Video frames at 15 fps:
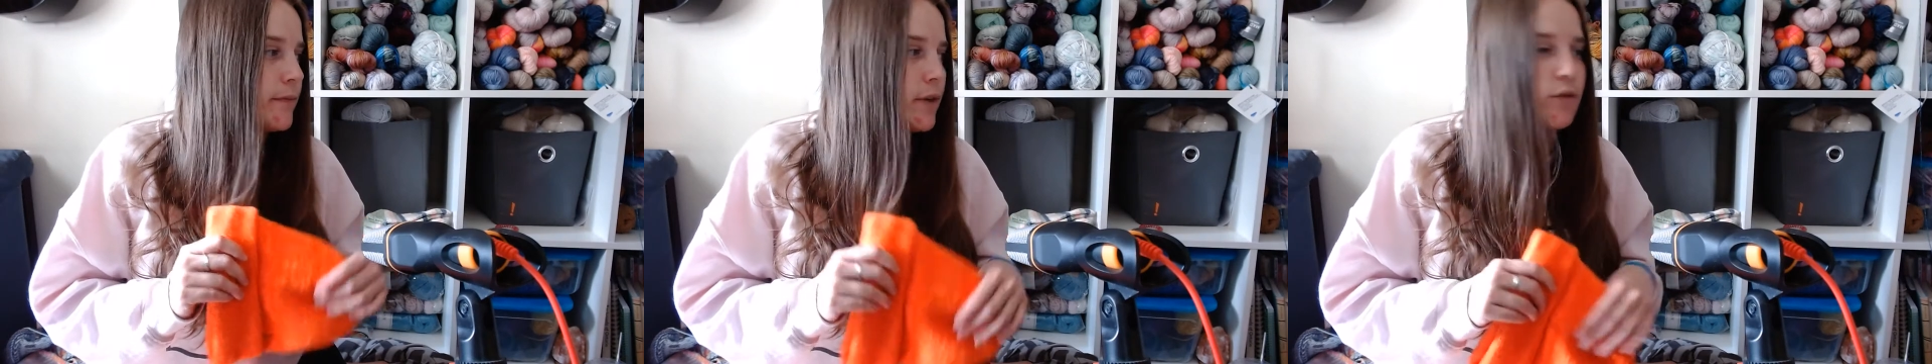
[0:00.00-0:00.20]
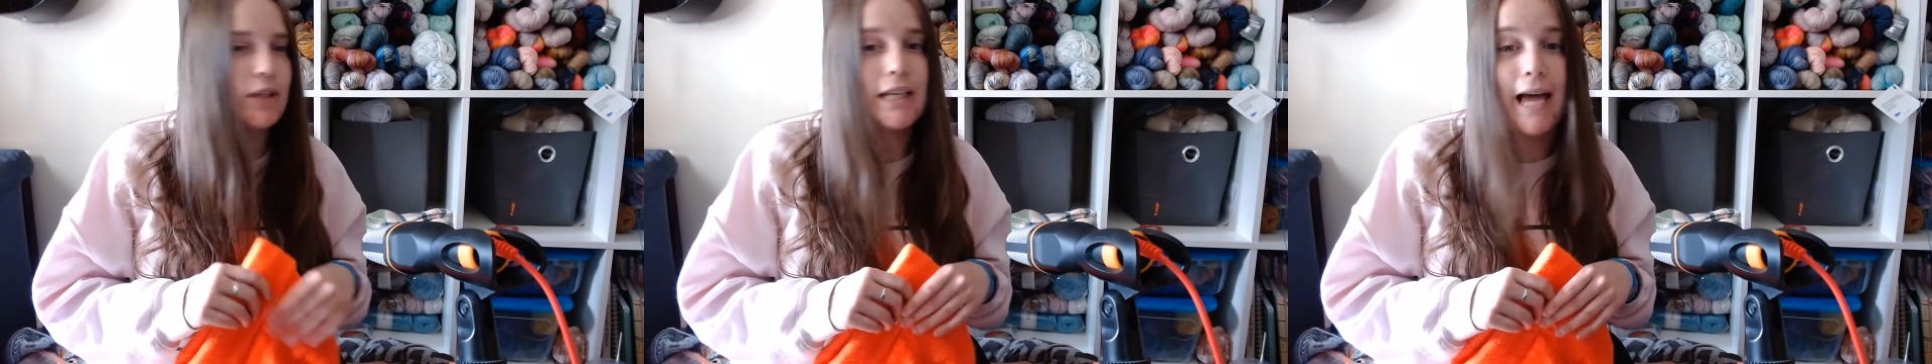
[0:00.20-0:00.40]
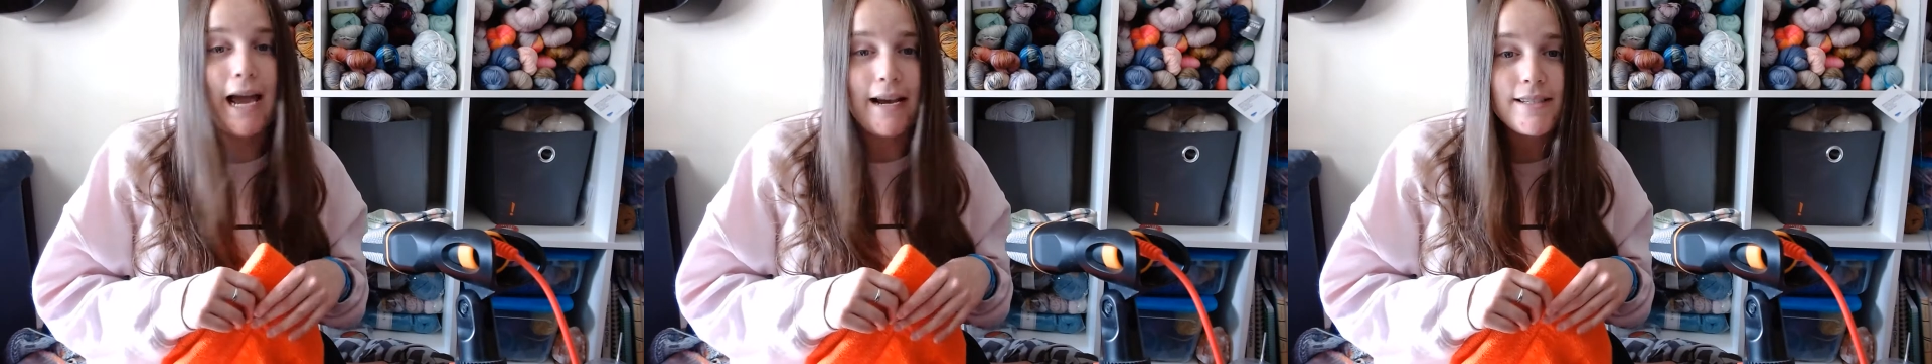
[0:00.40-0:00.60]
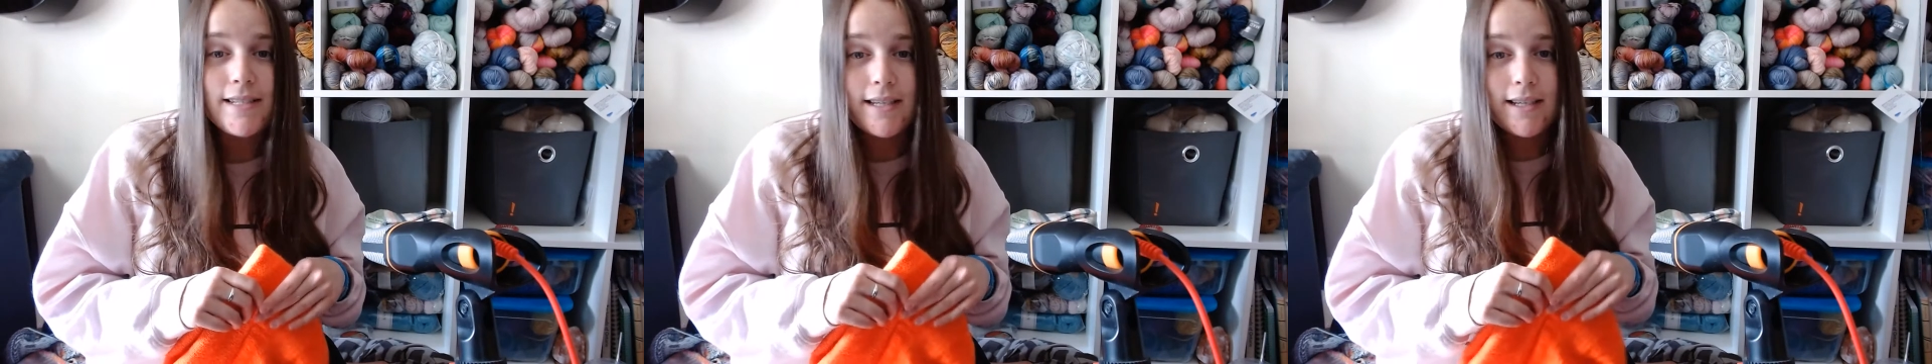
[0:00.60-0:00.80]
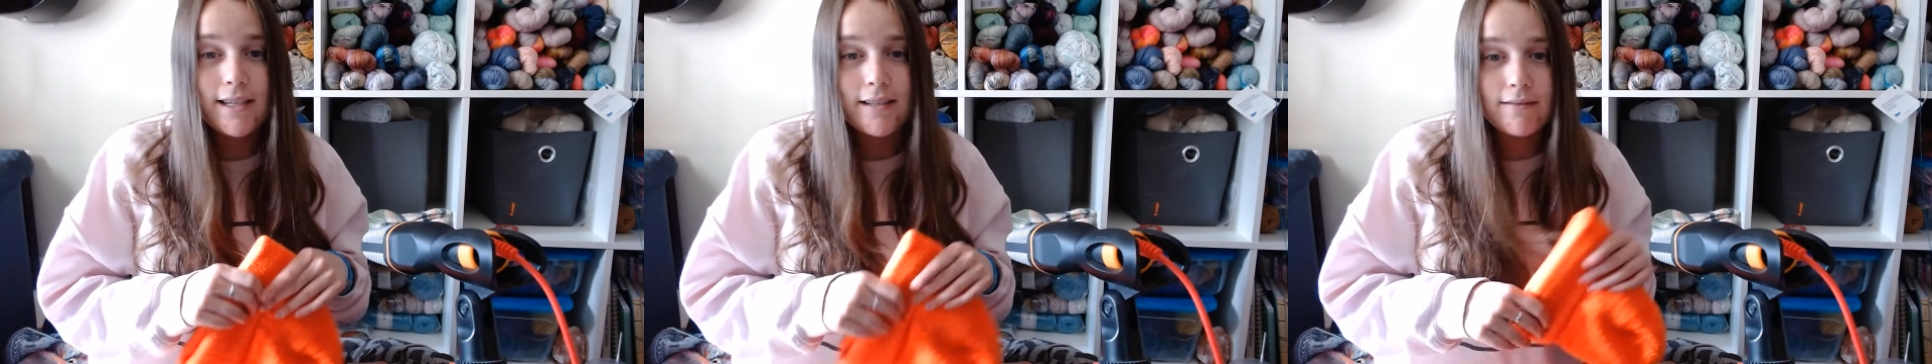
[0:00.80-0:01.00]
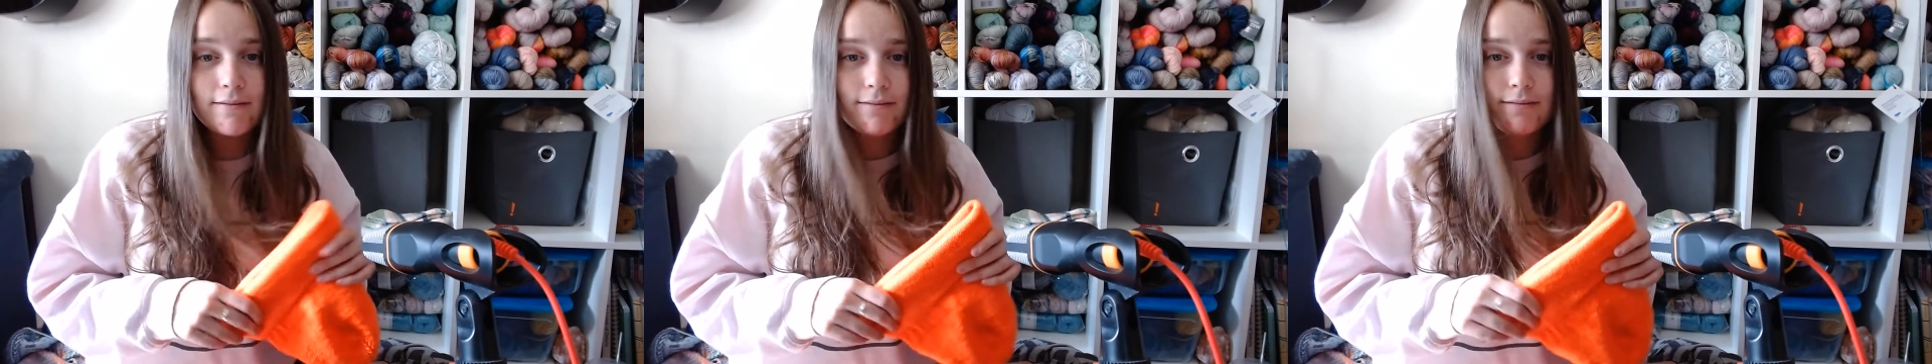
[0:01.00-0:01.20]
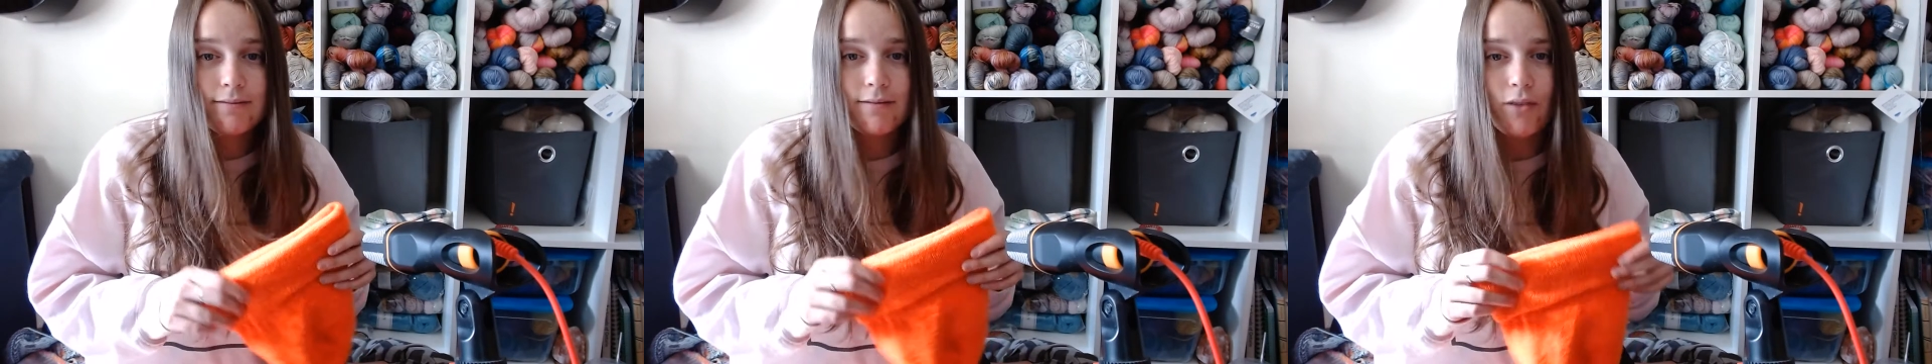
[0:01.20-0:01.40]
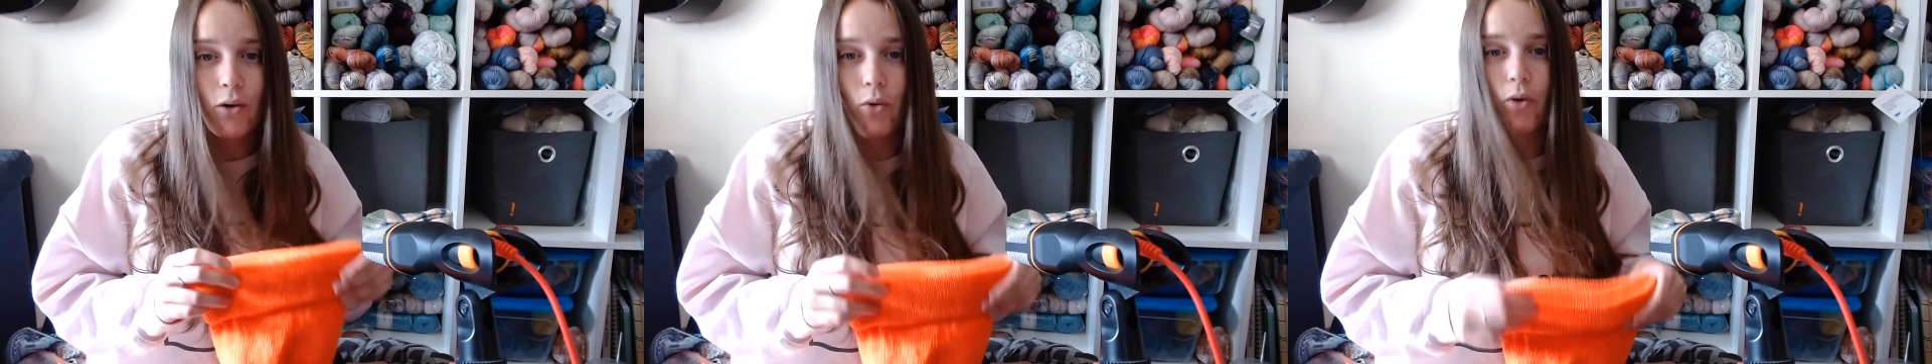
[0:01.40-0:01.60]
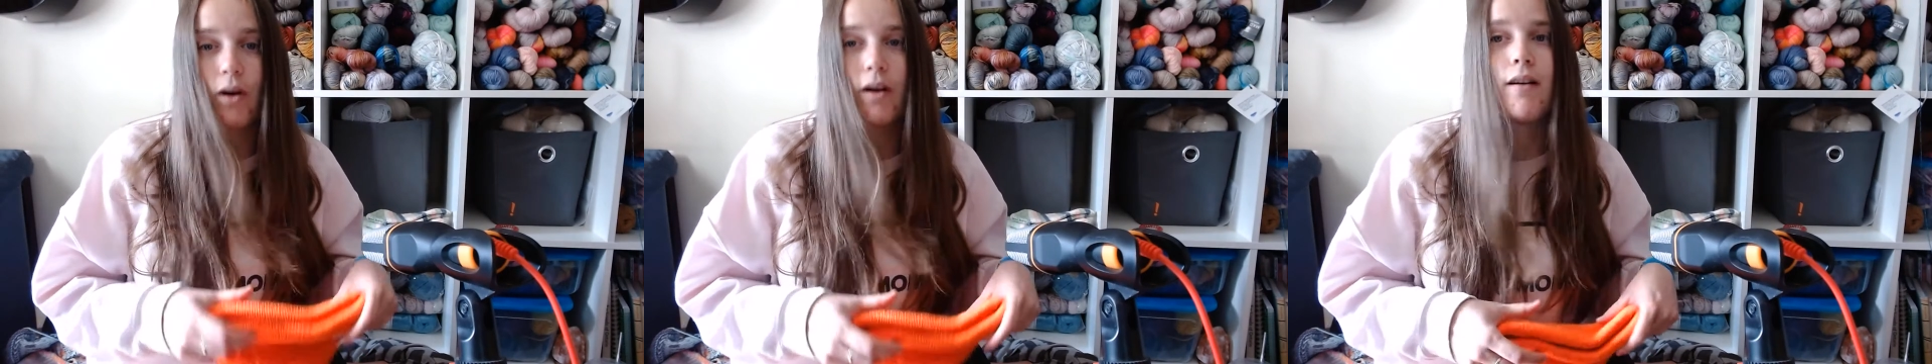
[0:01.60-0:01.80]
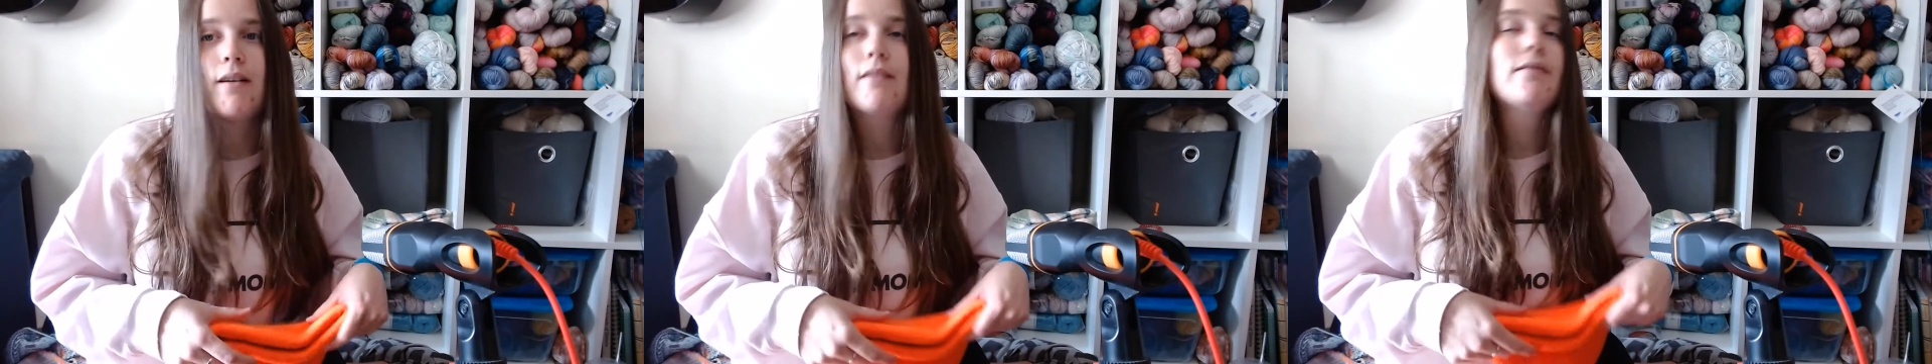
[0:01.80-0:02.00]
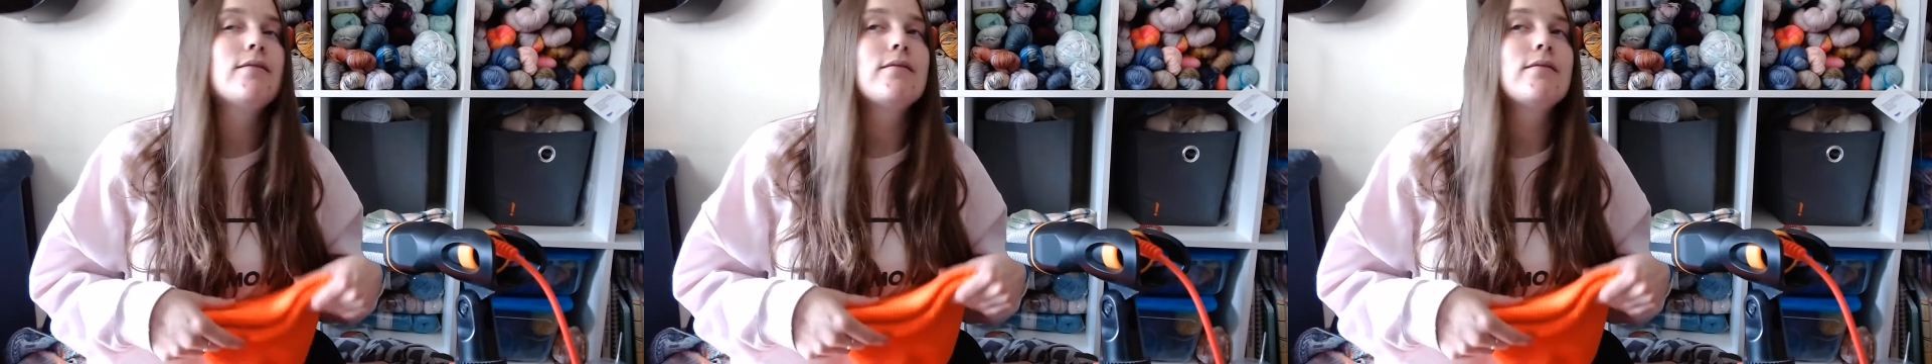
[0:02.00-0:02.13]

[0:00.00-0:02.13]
relaxing or